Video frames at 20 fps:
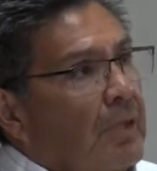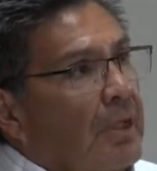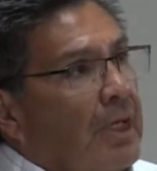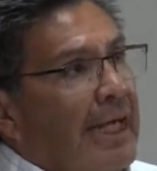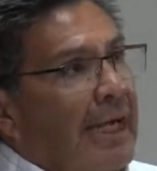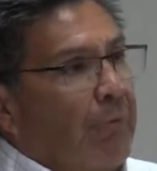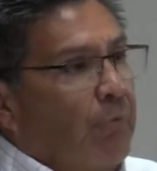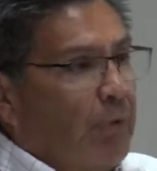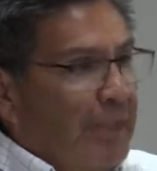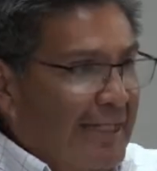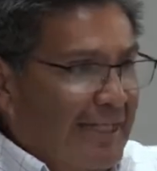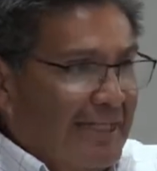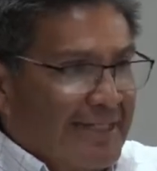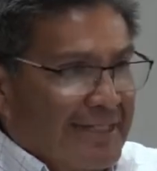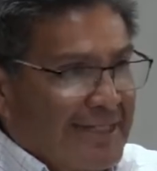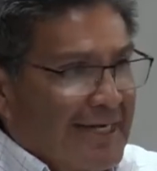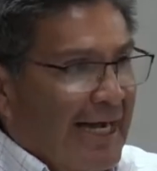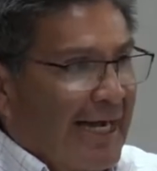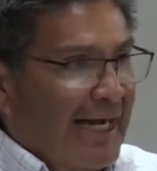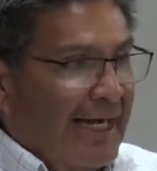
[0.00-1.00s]
I went
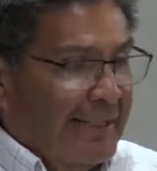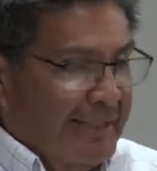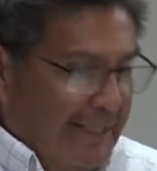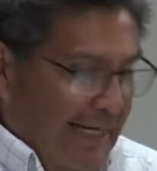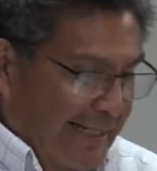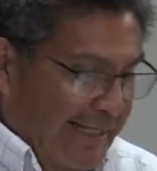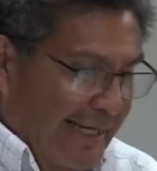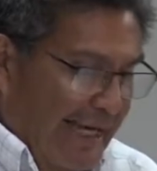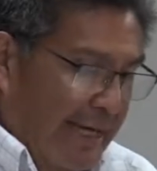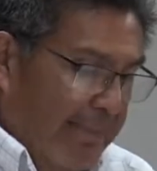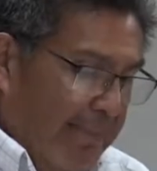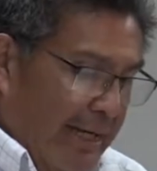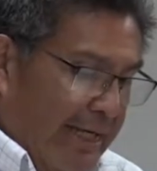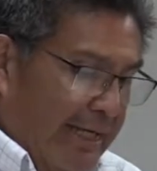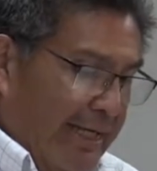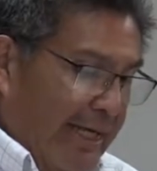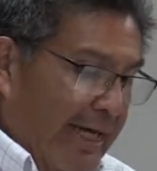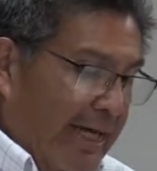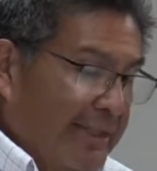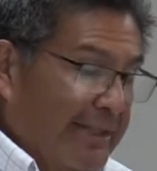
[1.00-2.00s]
inside and I came
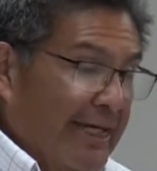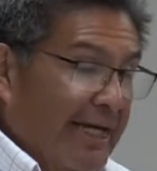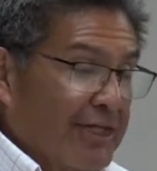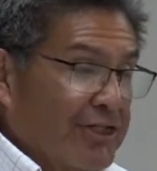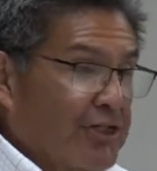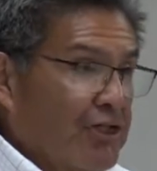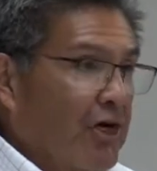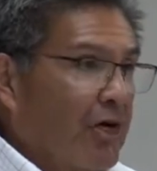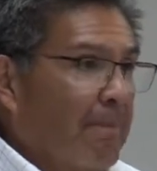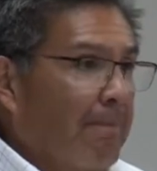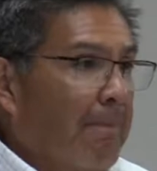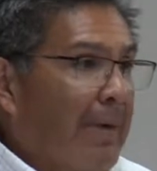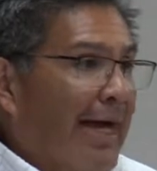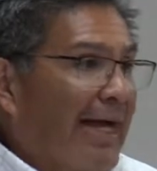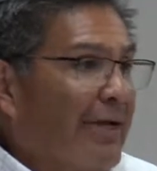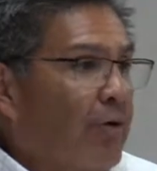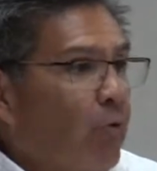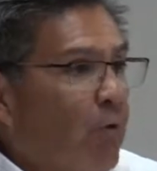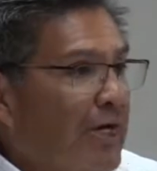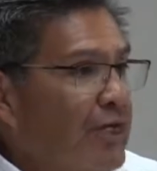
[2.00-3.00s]
back out and I saw
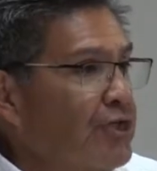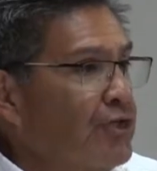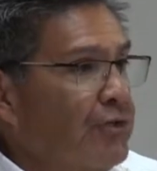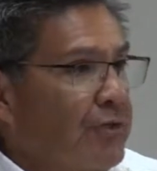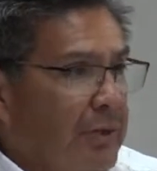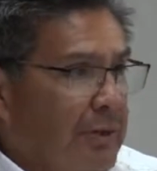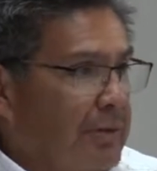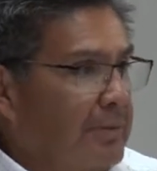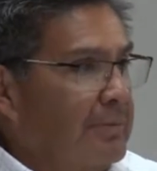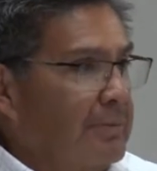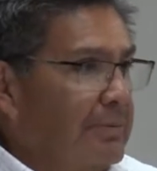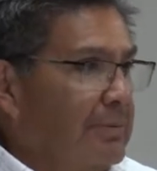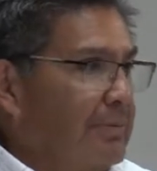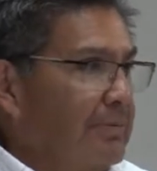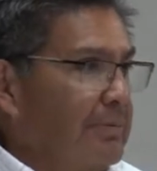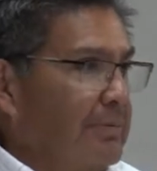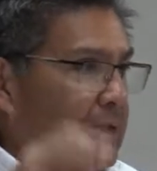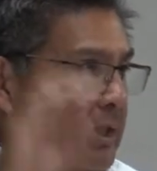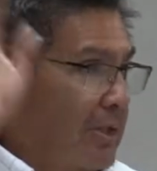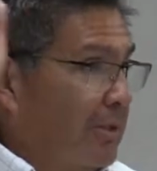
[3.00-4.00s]
Mike Wester.
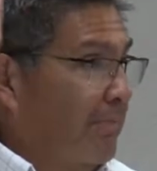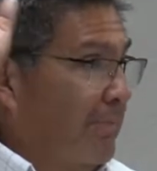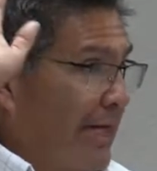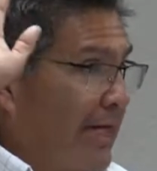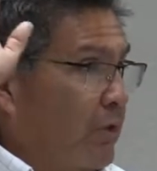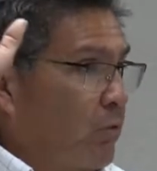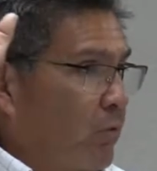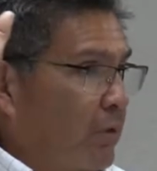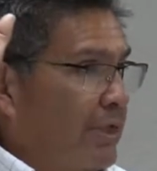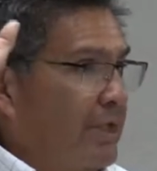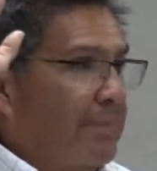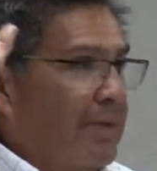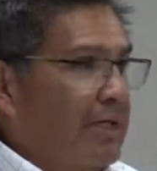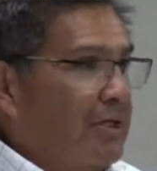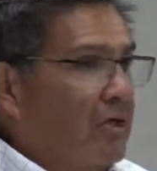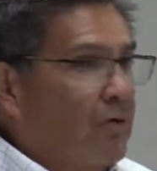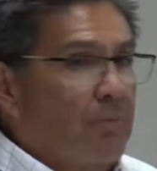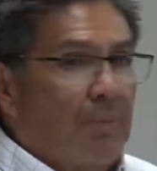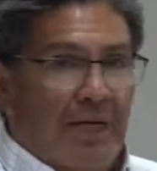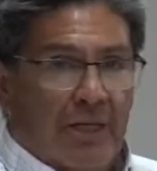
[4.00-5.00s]
You know Mike, anybody
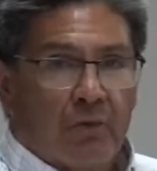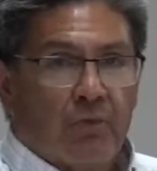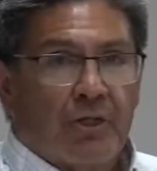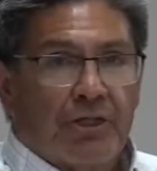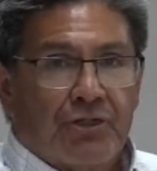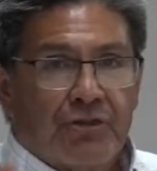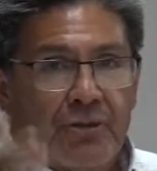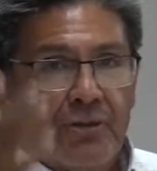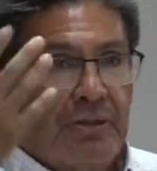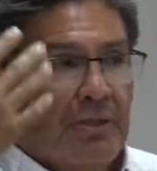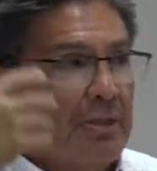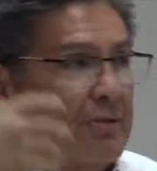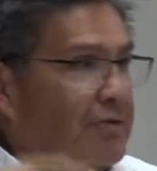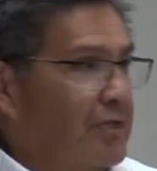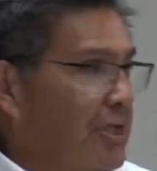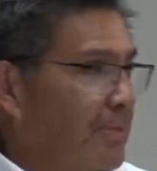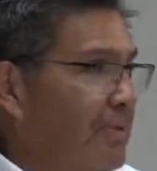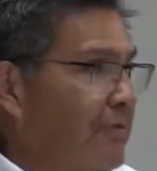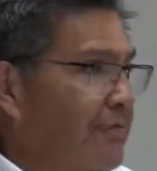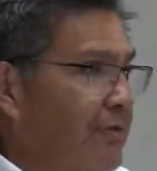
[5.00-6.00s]
know Mike Wester? I know
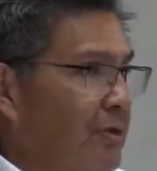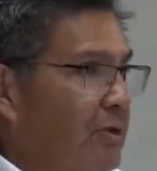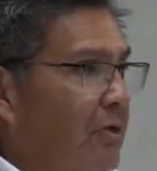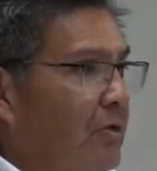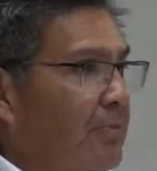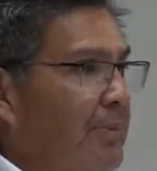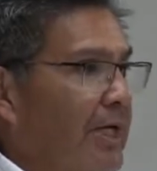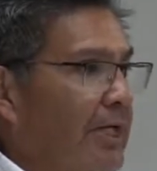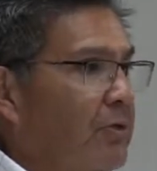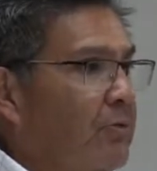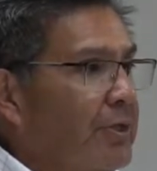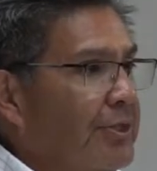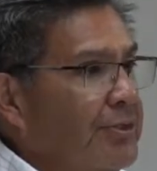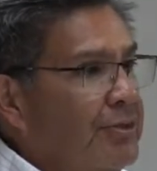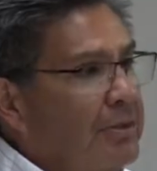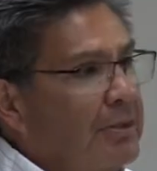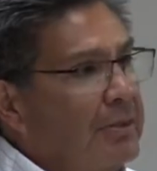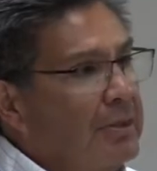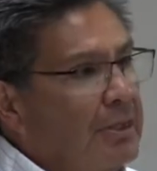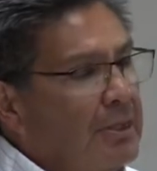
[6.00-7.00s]
some of you know Mike
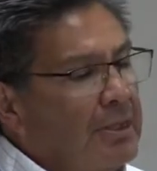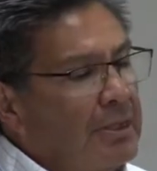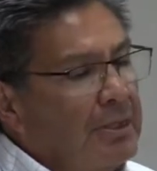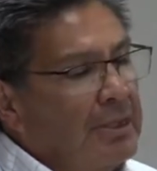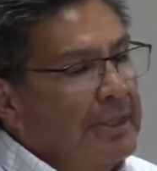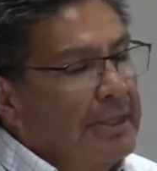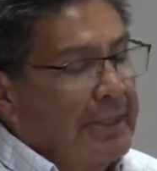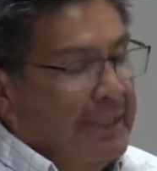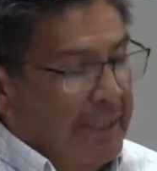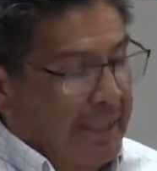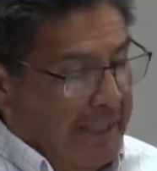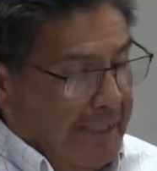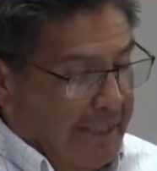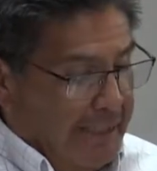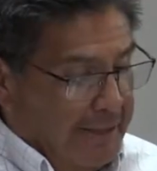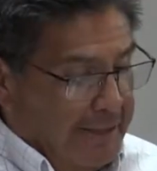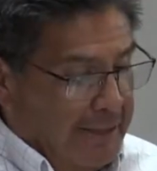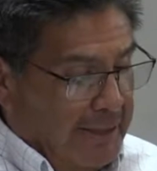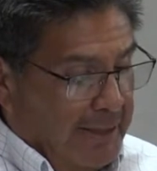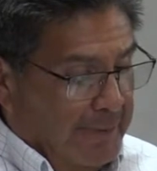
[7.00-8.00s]
Wester.
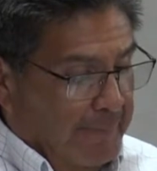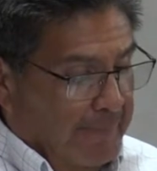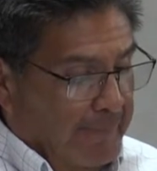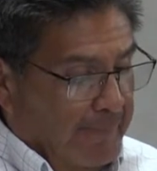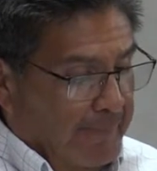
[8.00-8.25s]
And uh,